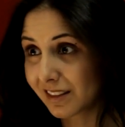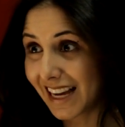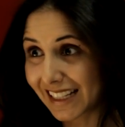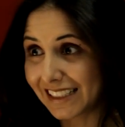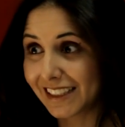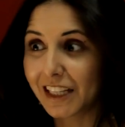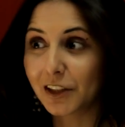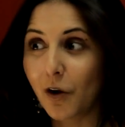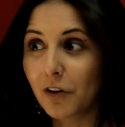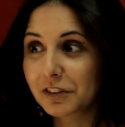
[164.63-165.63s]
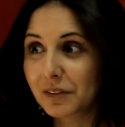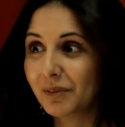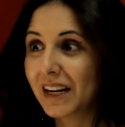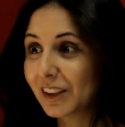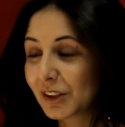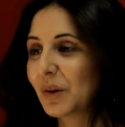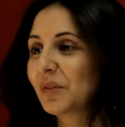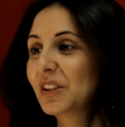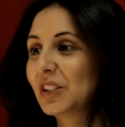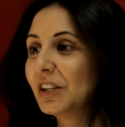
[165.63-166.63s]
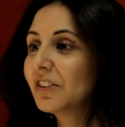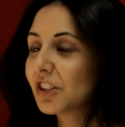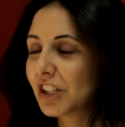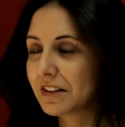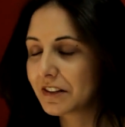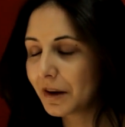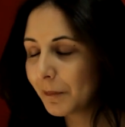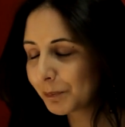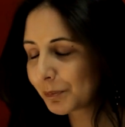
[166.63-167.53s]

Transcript: Sadly, they don't often make the top of the news agenda,